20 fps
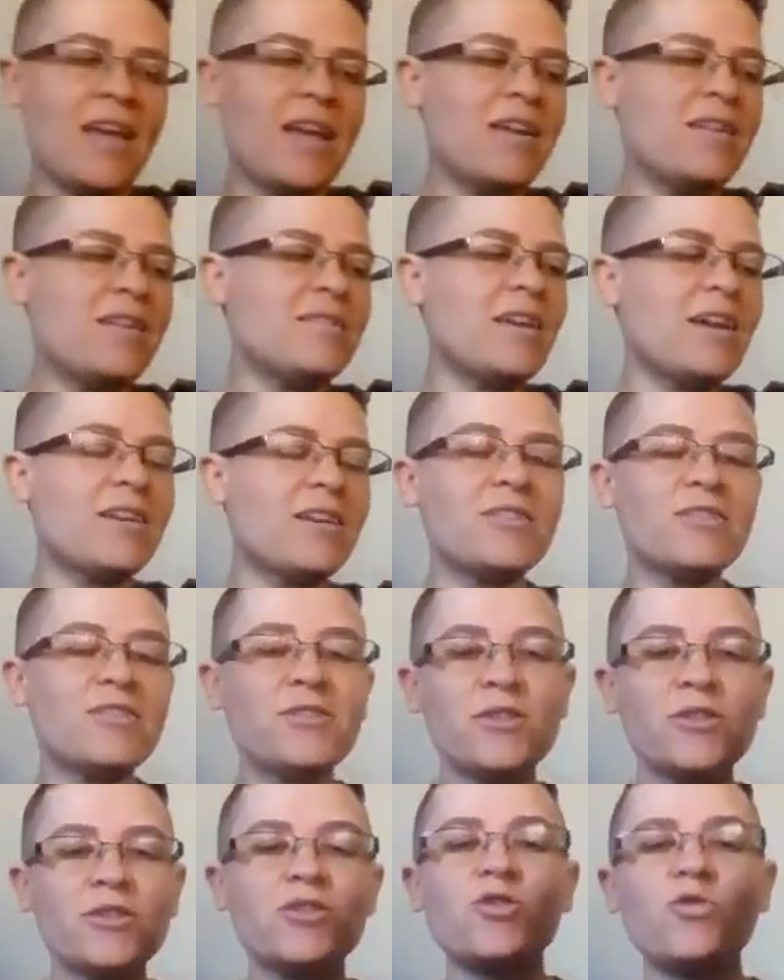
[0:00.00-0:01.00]
And that
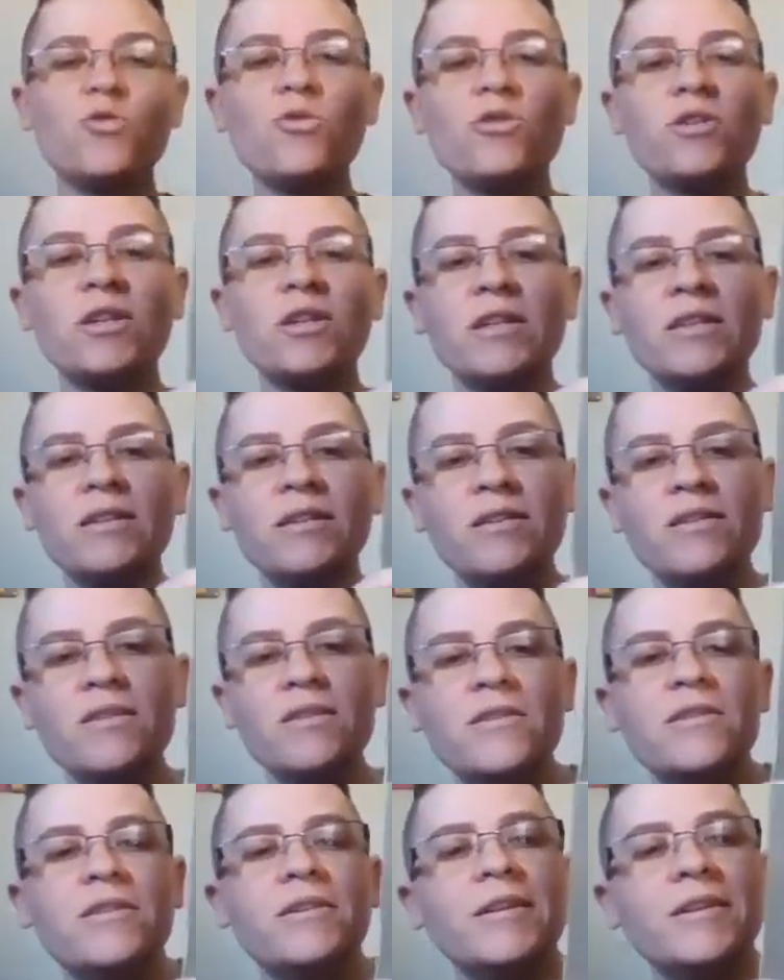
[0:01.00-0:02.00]
is the story
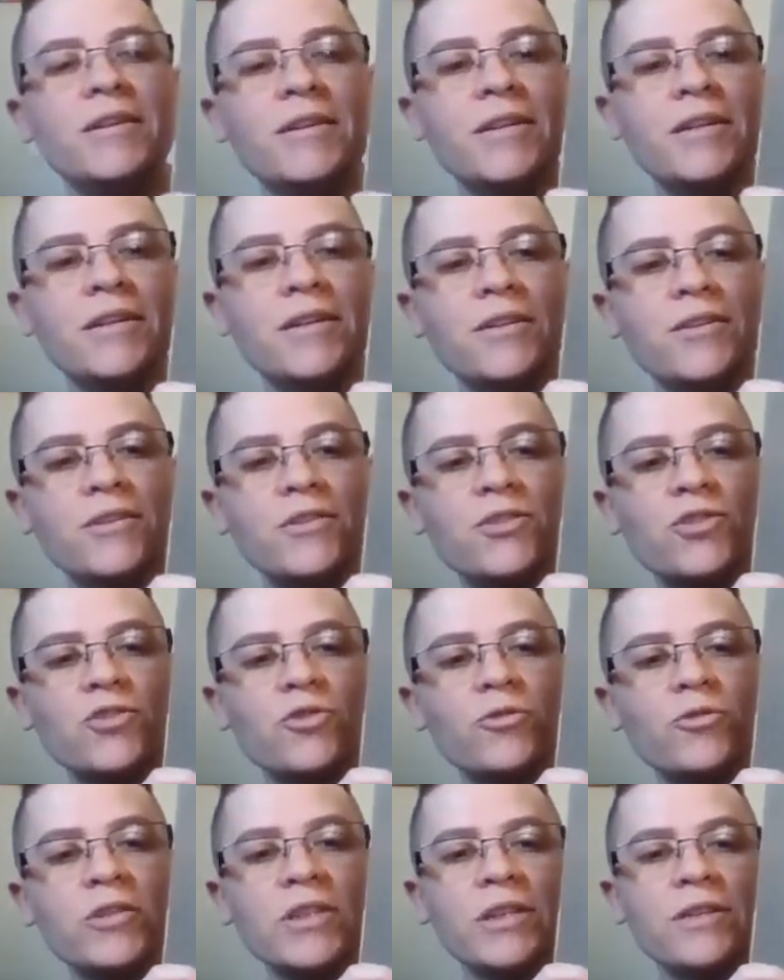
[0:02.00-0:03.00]

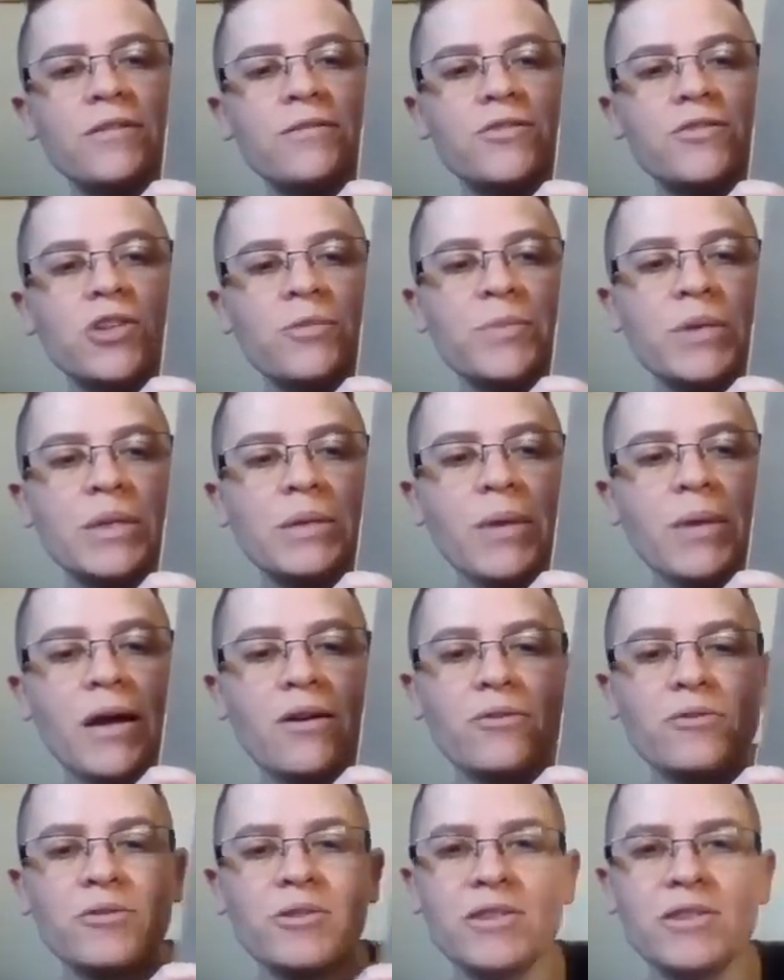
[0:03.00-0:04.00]
of Jumping
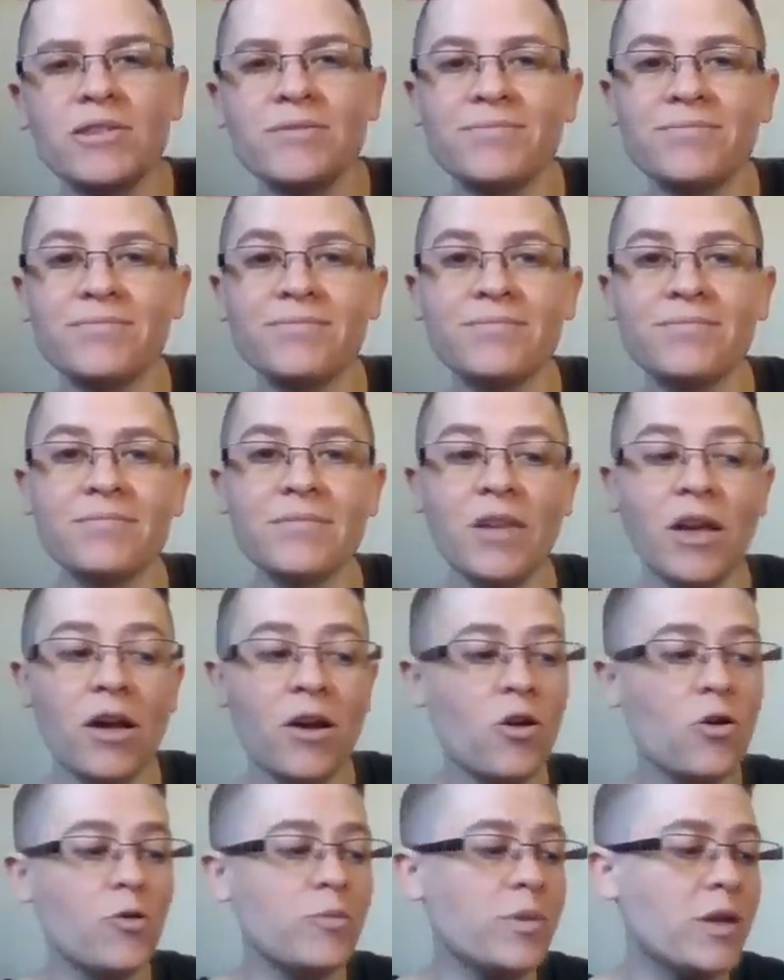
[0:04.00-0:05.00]
Mouse. I
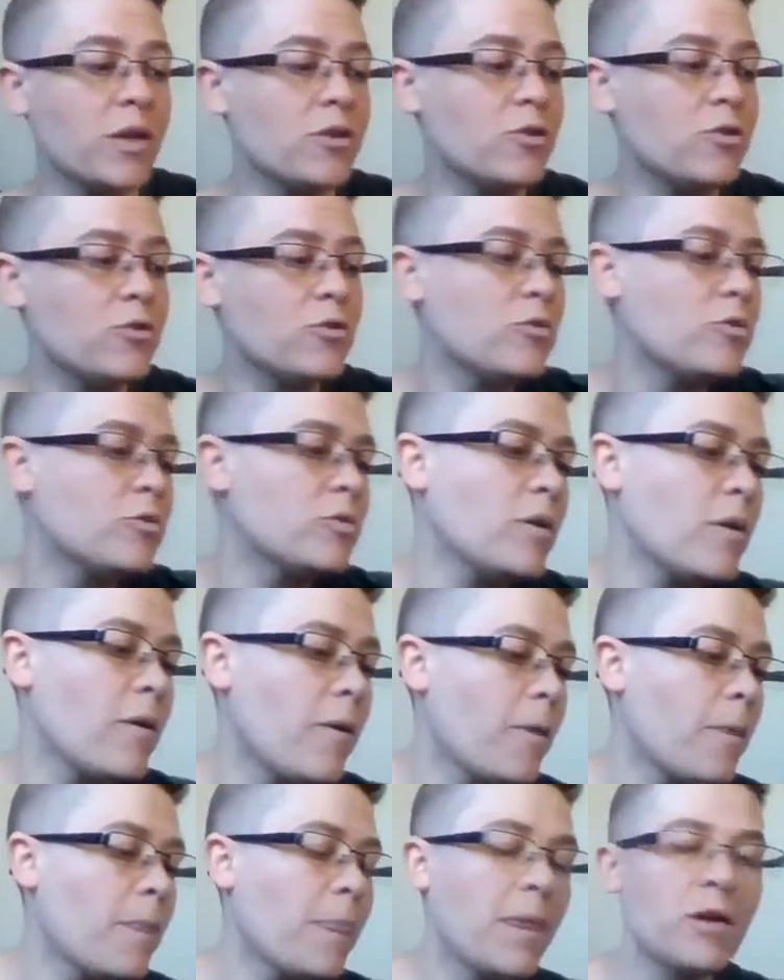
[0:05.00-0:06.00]
hope that you
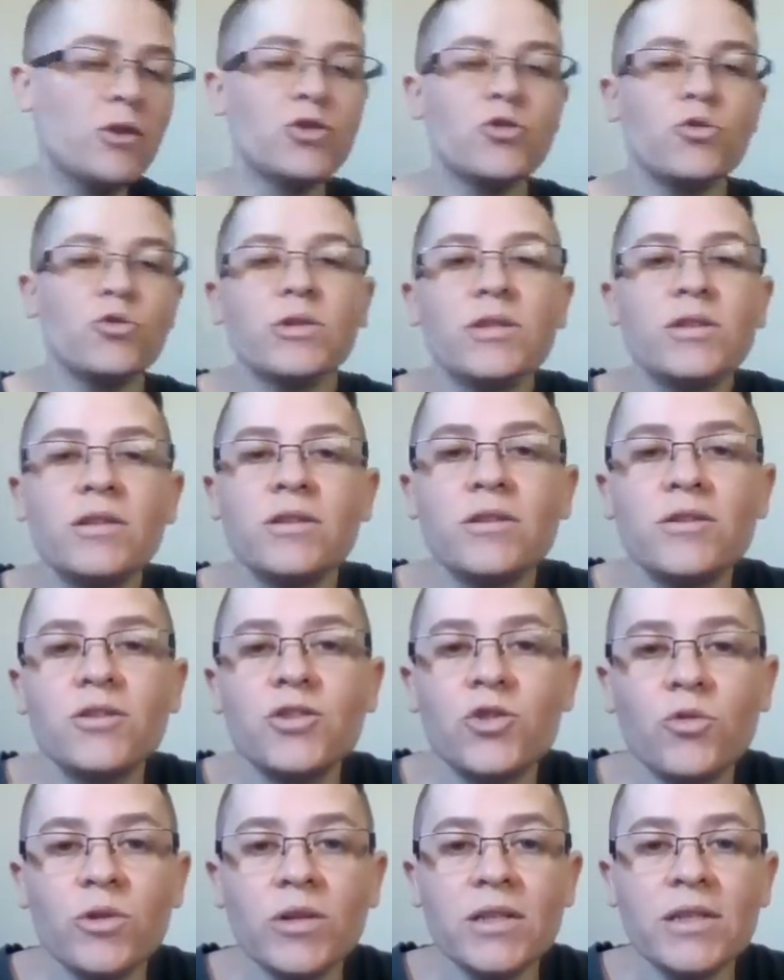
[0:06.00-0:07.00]
enjoyed the
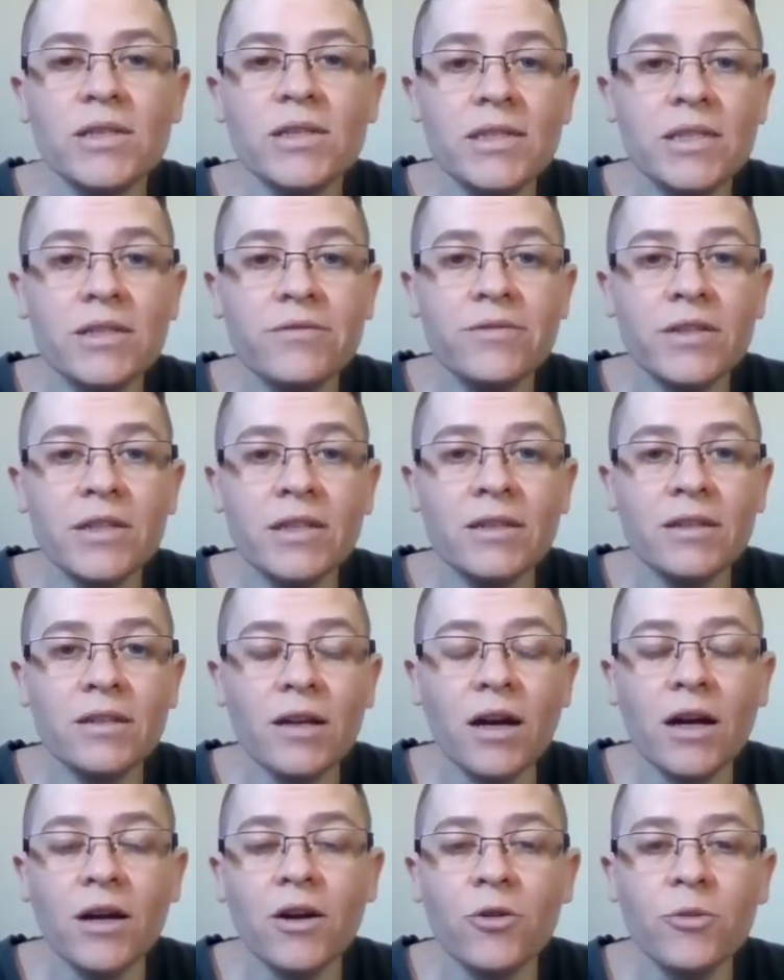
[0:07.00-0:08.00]
story this
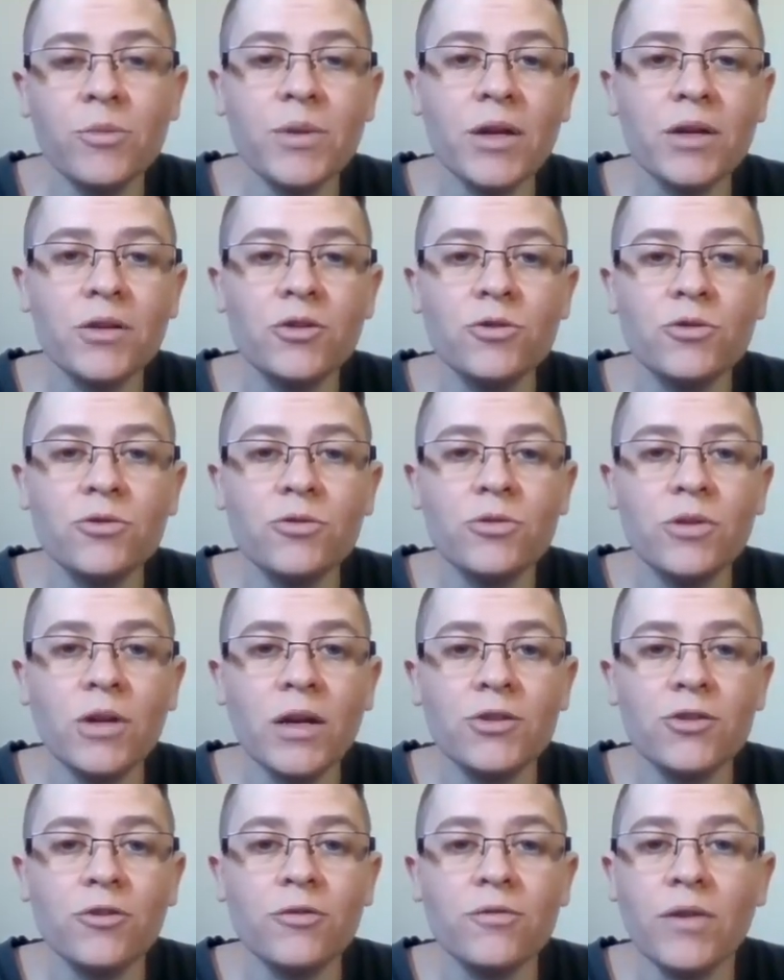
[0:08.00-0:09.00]
evening. I hope that you
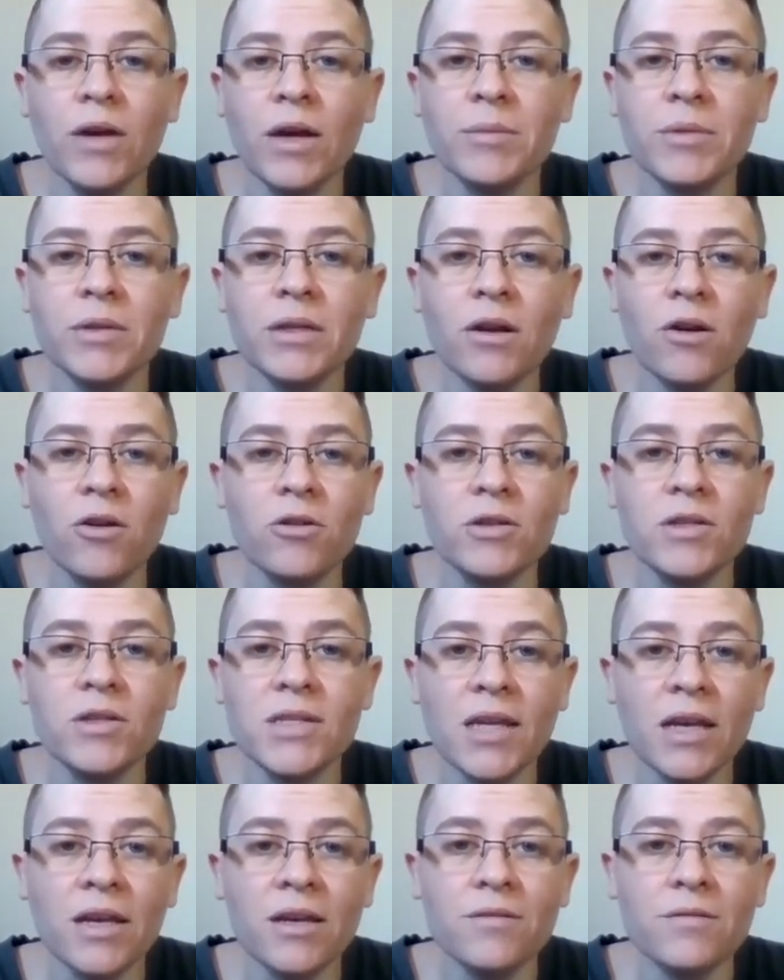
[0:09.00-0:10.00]
and your family are
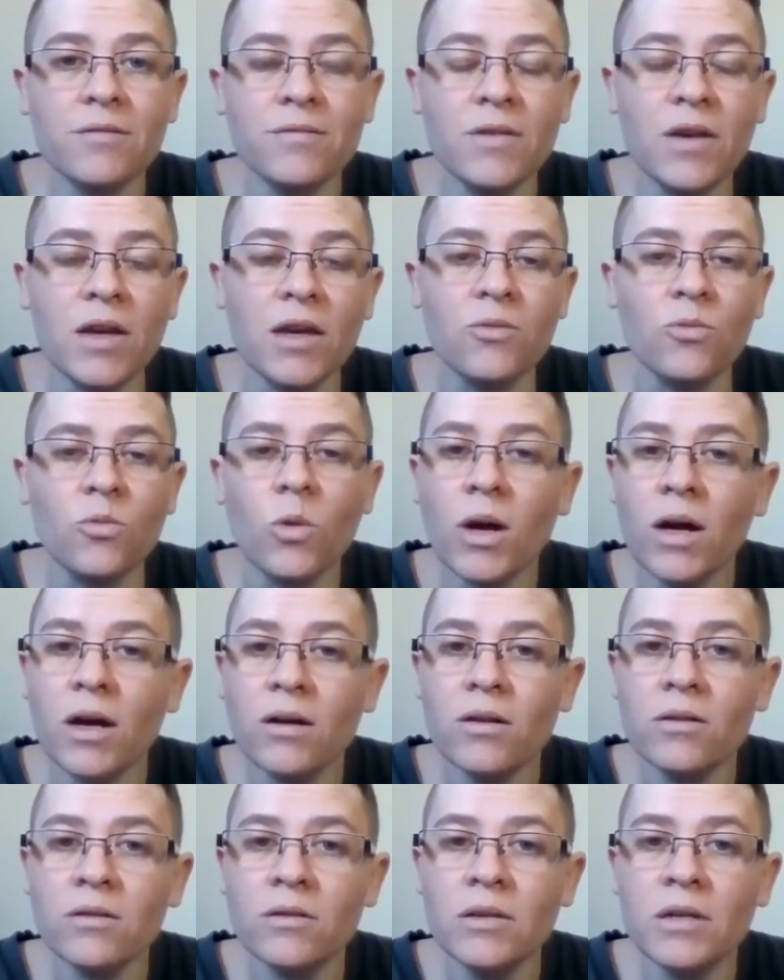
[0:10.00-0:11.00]
safe and
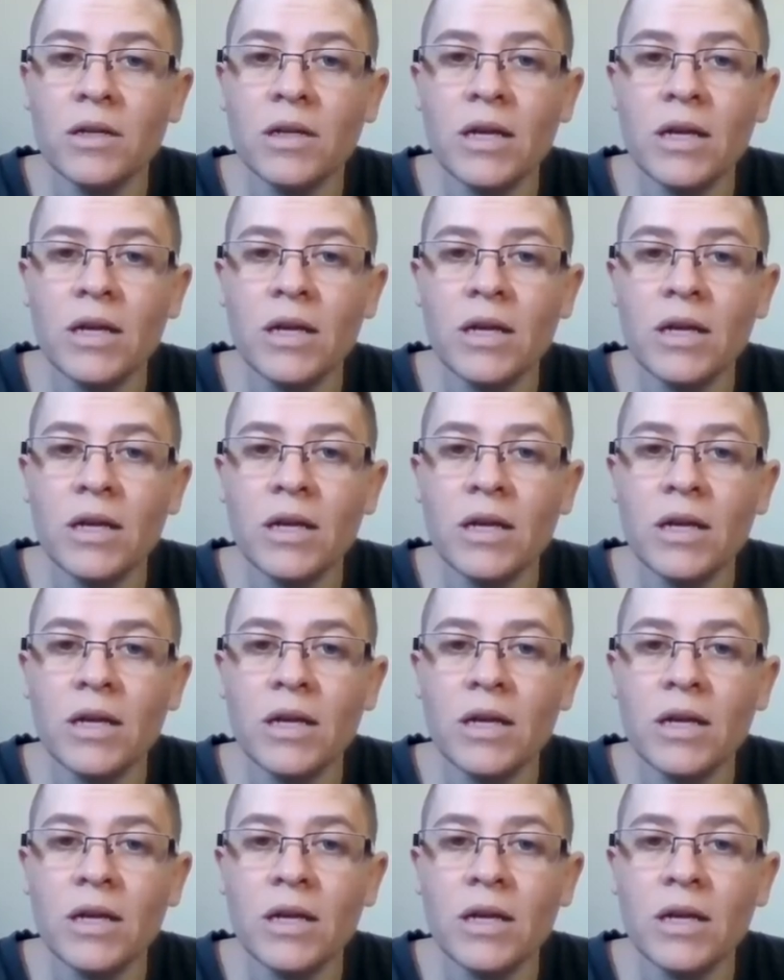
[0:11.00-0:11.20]
well.